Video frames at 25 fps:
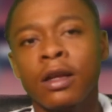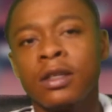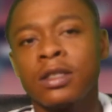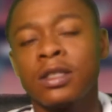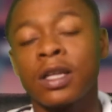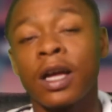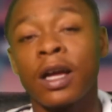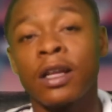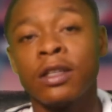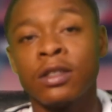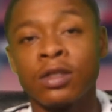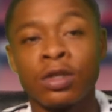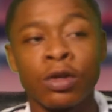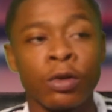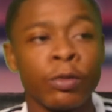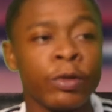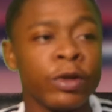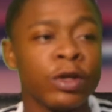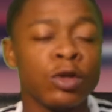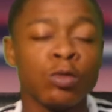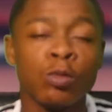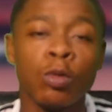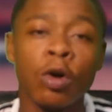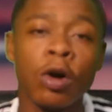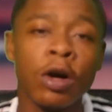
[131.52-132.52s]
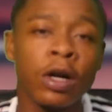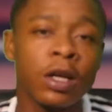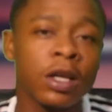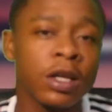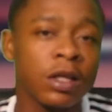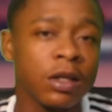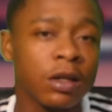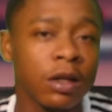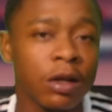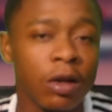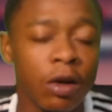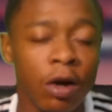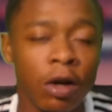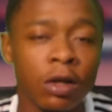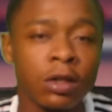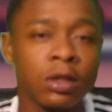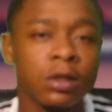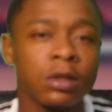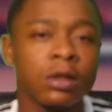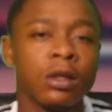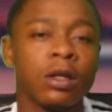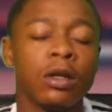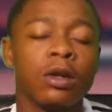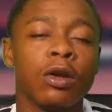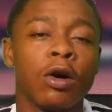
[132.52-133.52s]
He's working
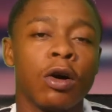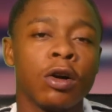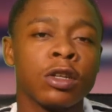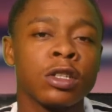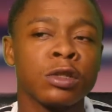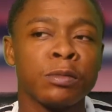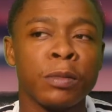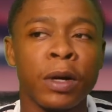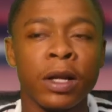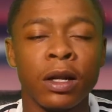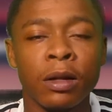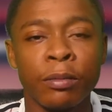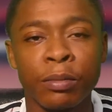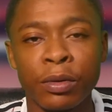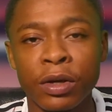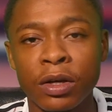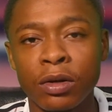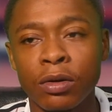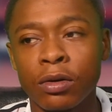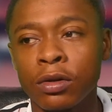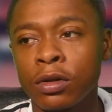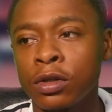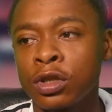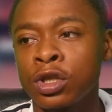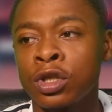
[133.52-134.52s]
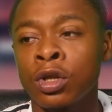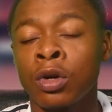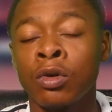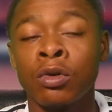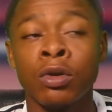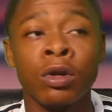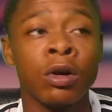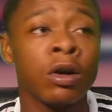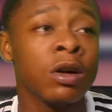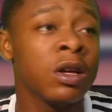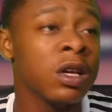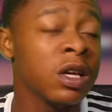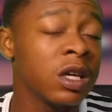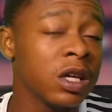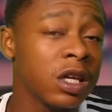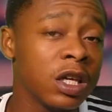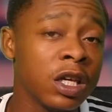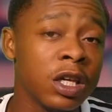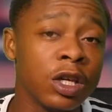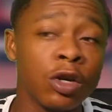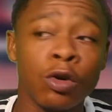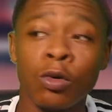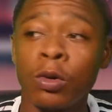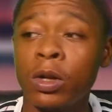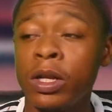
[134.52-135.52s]
the last man and being on the shoulder.
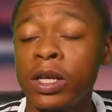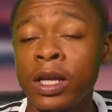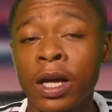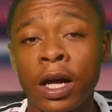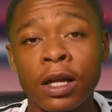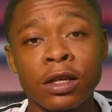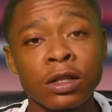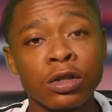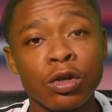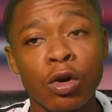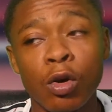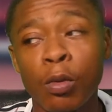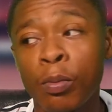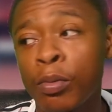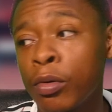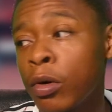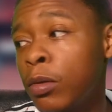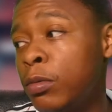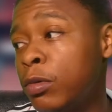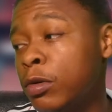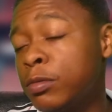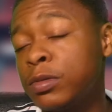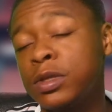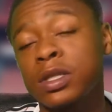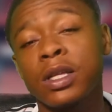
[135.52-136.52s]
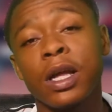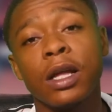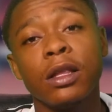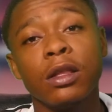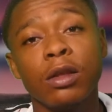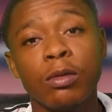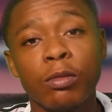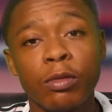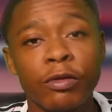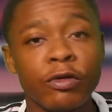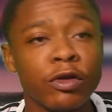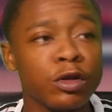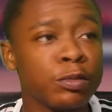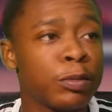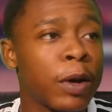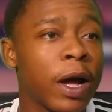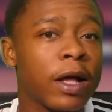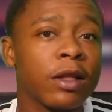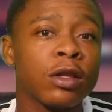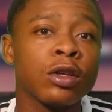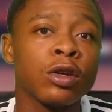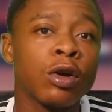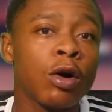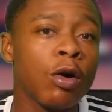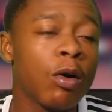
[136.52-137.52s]
Equally, he has no problem standing with his
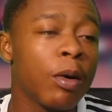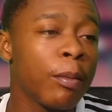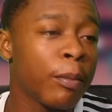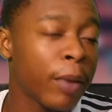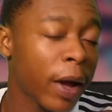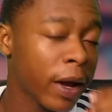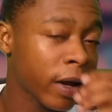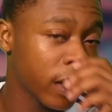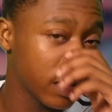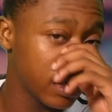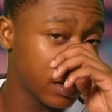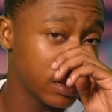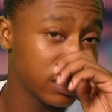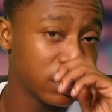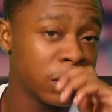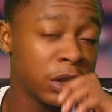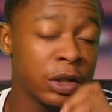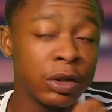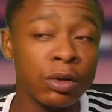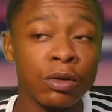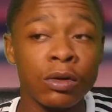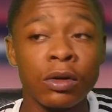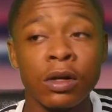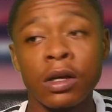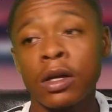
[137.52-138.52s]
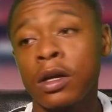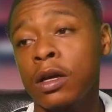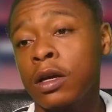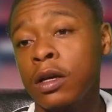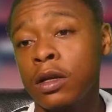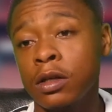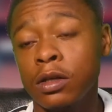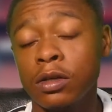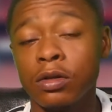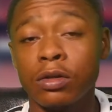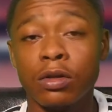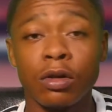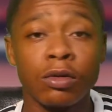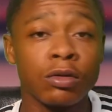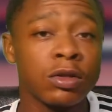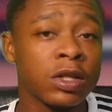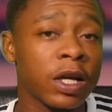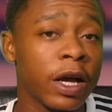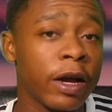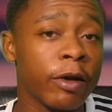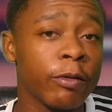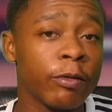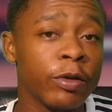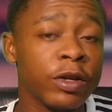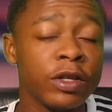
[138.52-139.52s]
back to goal and backing into you. You know,
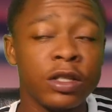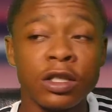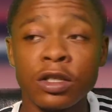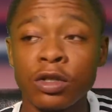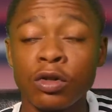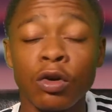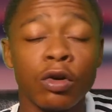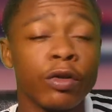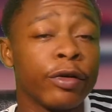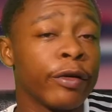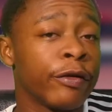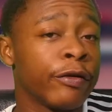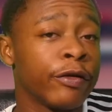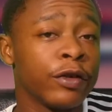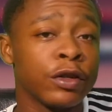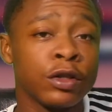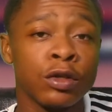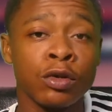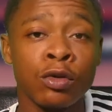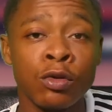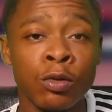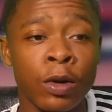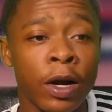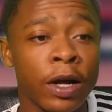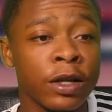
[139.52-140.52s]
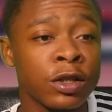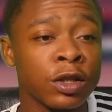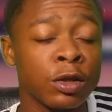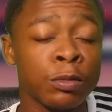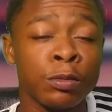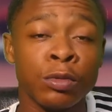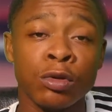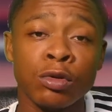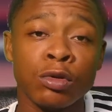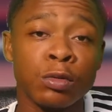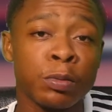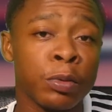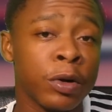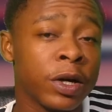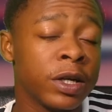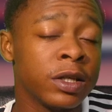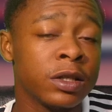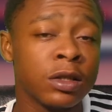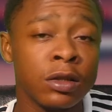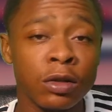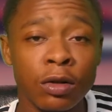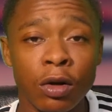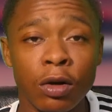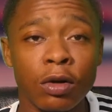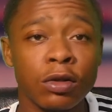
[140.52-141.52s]
Tyrese, he's got the physical attributes, but
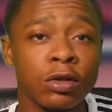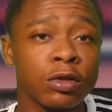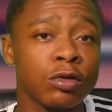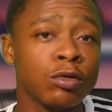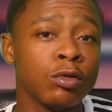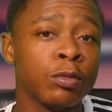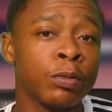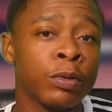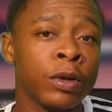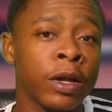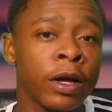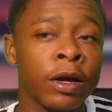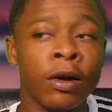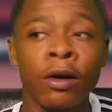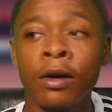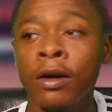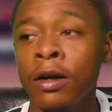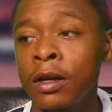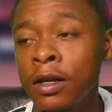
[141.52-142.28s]
he's an Arsenal player.